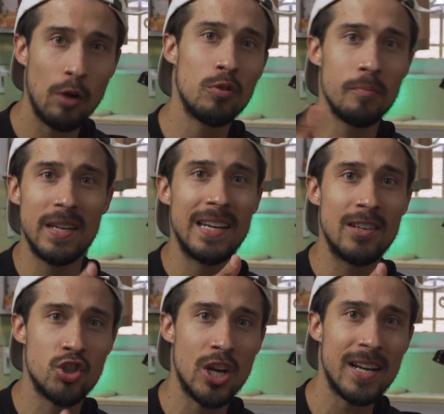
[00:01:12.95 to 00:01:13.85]
I wouldn't be
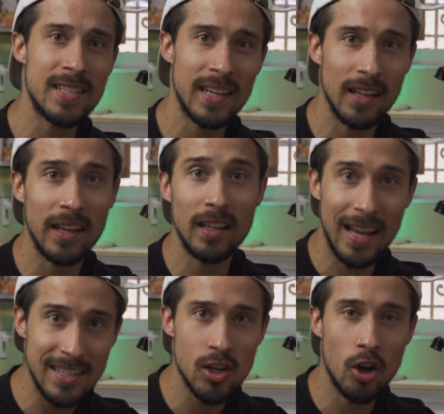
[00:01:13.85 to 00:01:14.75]
injecting it like
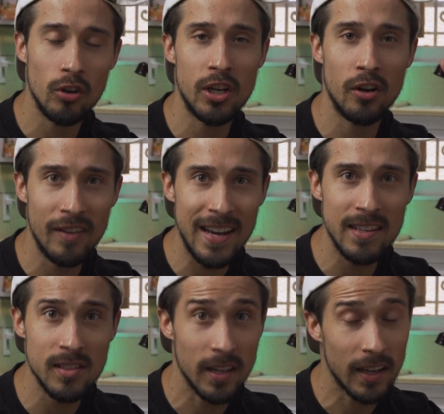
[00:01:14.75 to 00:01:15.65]
Lysol into your
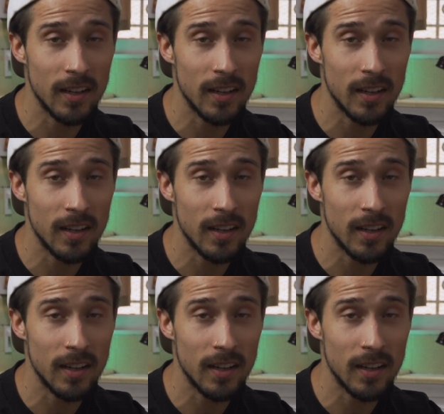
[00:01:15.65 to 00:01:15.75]
veins like